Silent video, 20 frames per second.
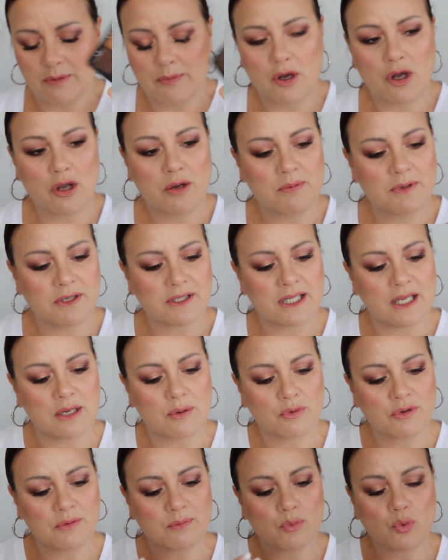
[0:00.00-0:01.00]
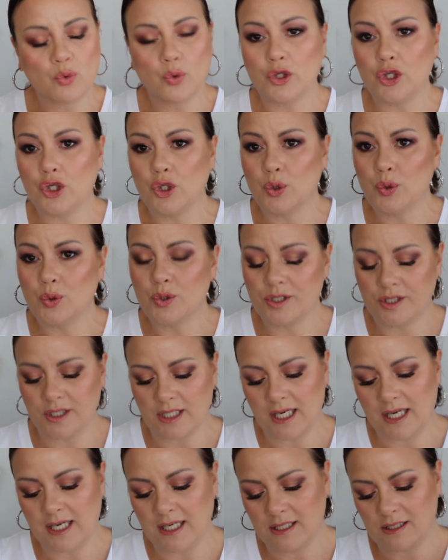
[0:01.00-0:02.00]
hoping that with more use
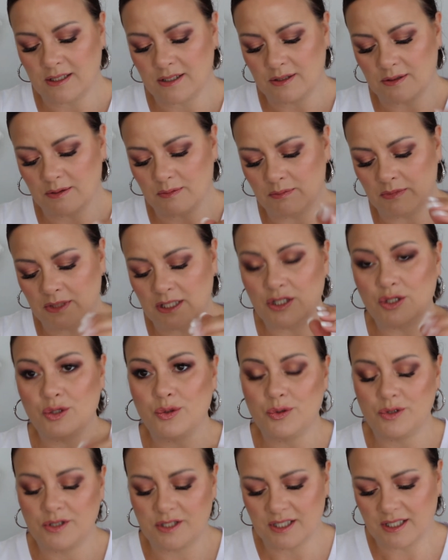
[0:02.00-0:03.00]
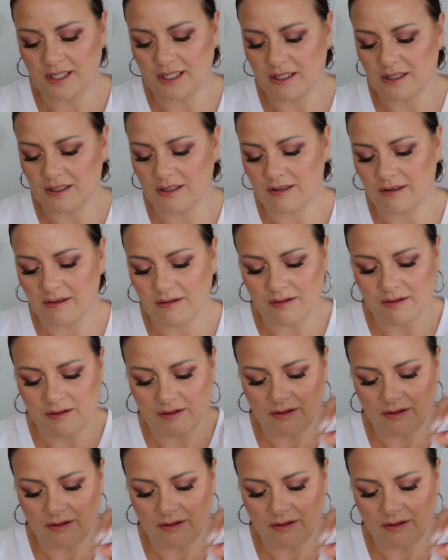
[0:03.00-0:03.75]
and me using it, and